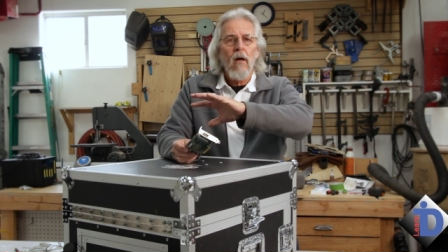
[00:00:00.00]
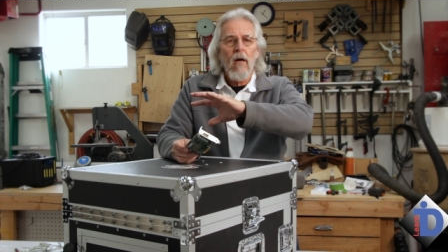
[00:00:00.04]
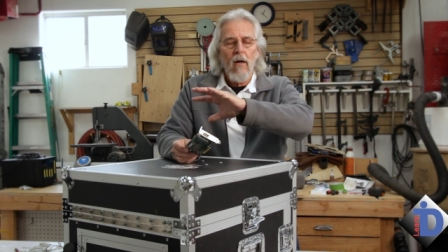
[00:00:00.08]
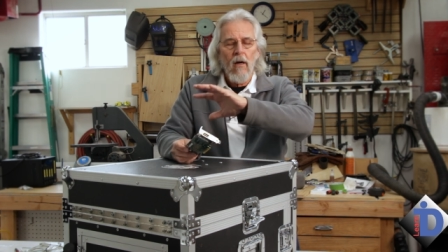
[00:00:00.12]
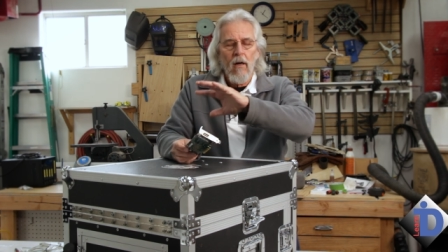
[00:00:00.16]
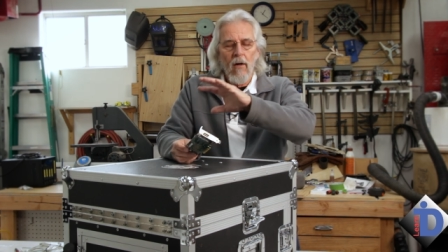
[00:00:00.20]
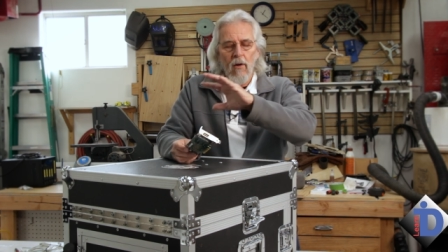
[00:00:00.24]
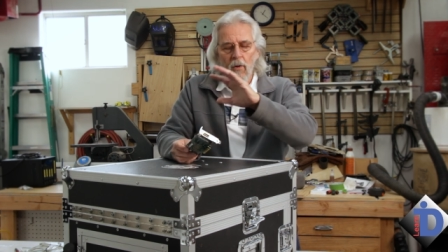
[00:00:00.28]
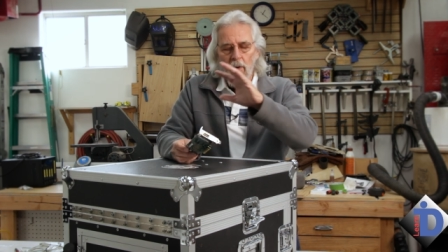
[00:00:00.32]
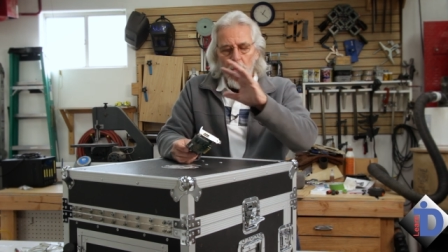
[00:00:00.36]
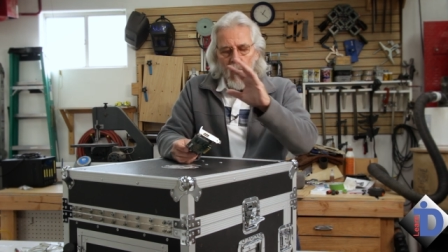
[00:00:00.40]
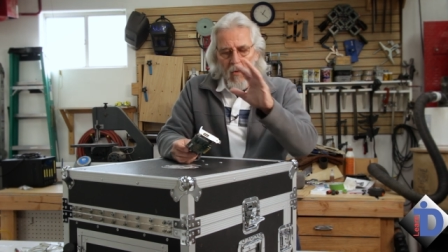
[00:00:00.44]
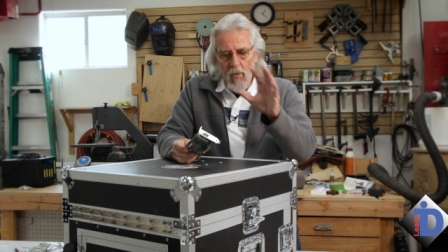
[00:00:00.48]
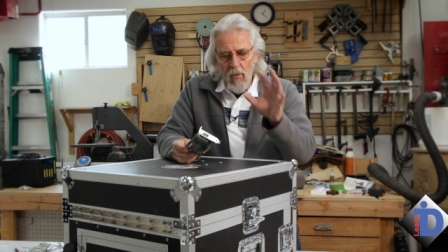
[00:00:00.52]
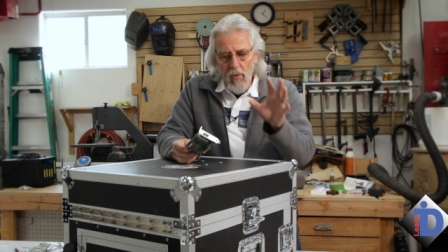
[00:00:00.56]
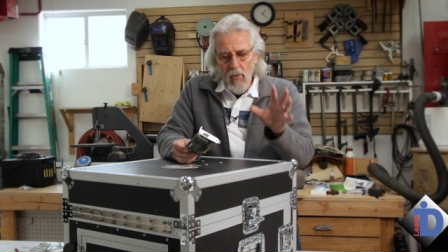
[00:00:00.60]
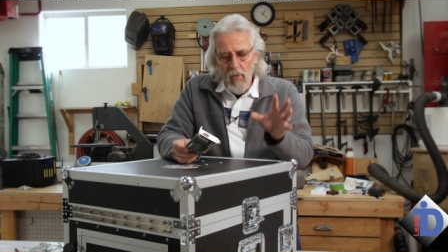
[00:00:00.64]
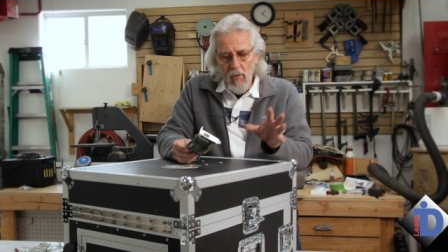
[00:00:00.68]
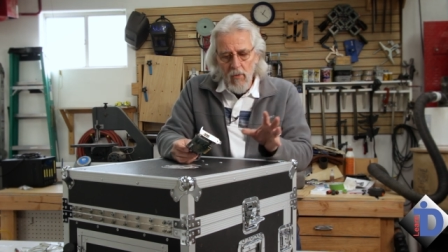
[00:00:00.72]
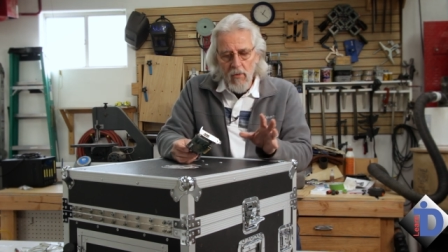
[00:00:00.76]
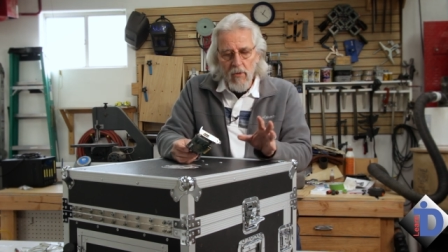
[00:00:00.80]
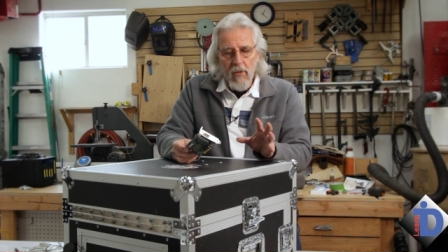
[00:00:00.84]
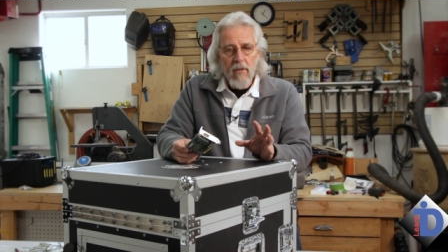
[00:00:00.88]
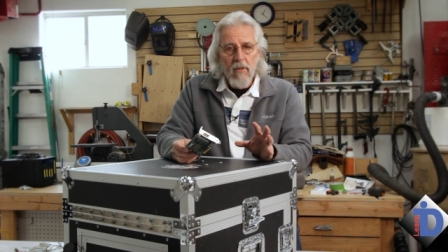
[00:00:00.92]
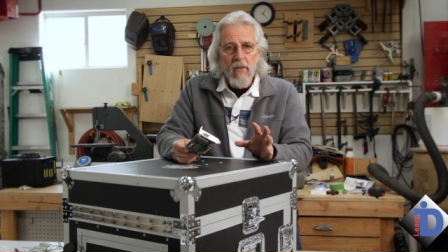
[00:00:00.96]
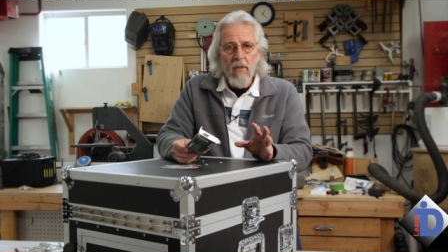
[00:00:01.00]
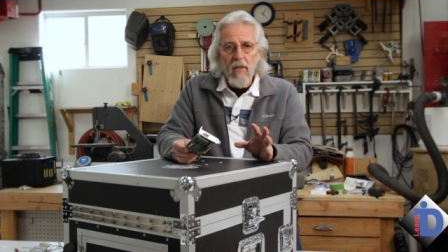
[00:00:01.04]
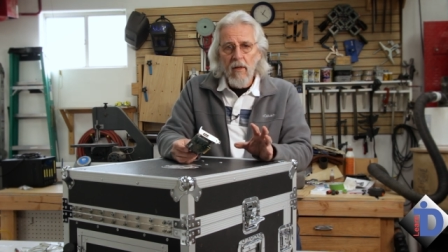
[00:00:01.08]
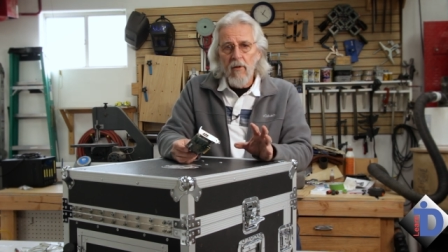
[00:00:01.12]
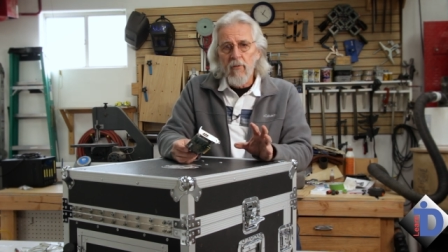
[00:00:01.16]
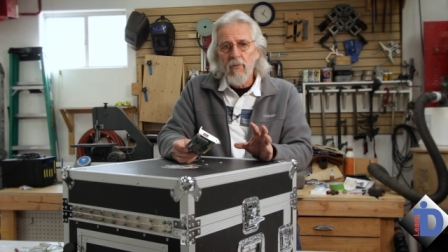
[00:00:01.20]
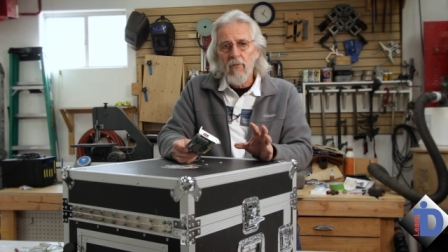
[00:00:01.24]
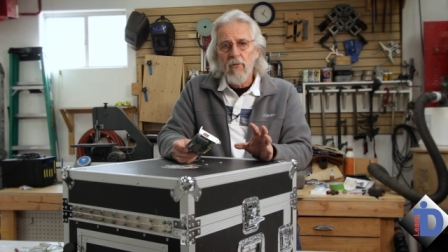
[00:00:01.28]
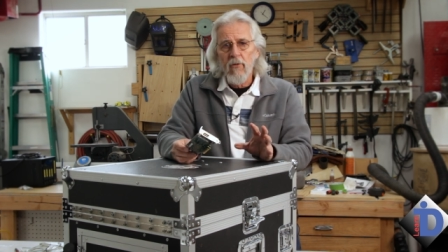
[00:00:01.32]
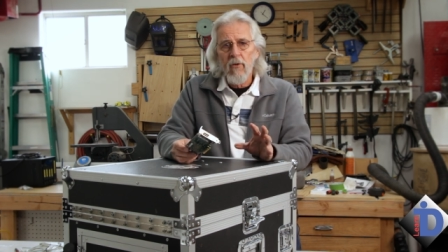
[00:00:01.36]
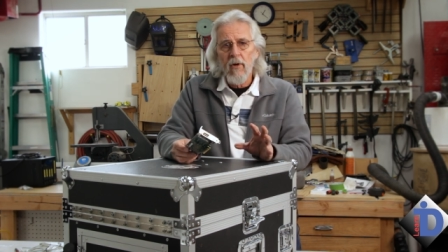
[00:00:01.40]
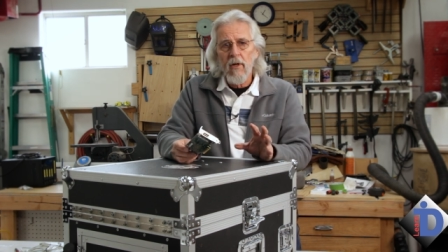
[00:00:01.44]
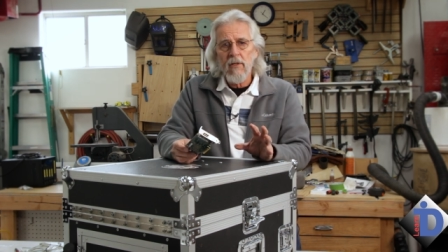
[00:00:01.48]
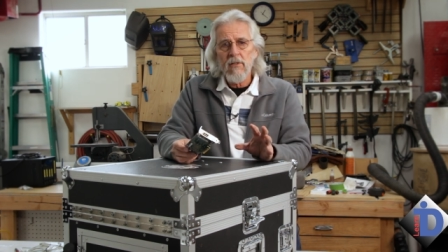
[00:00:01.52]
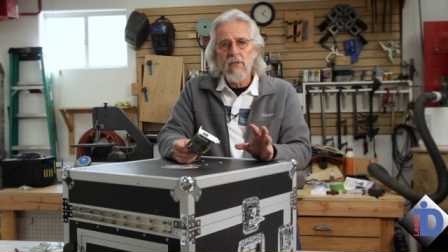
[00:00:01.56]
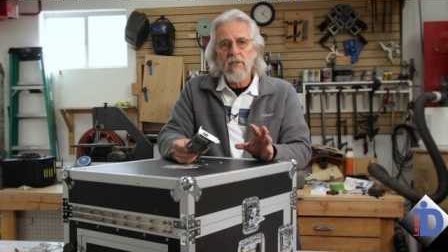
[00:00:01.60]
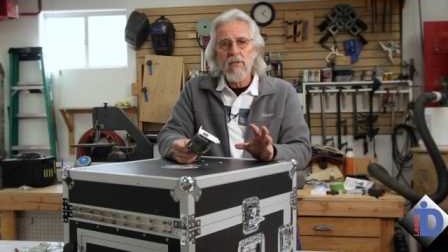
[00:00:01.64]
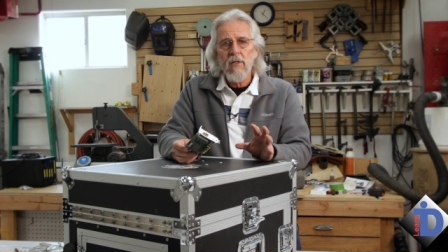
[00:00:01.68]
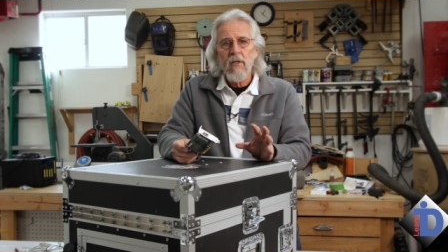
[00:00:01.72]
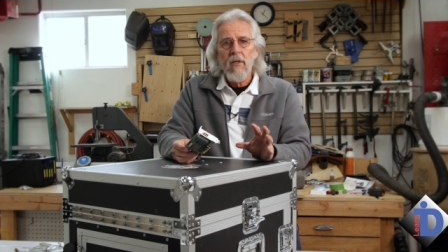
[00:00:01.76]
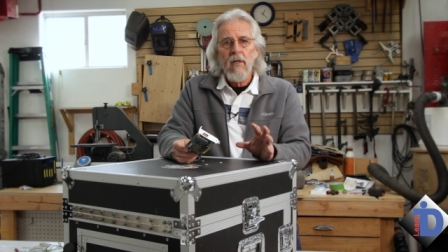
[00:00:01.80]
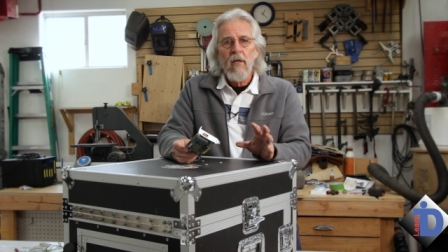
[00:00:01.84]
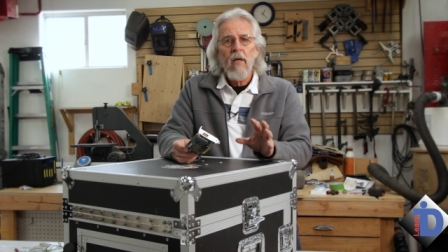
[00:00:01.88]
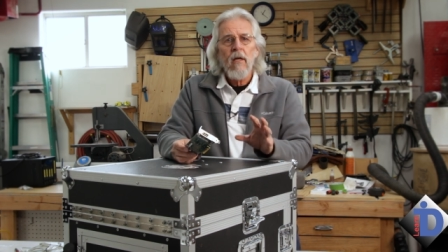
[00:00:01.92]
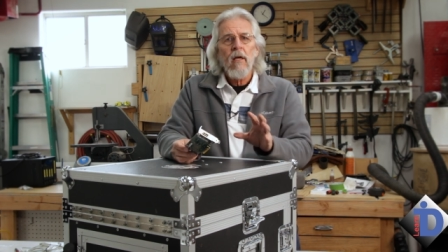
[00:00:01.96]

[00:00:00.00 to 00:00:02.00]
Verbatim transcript: a whole different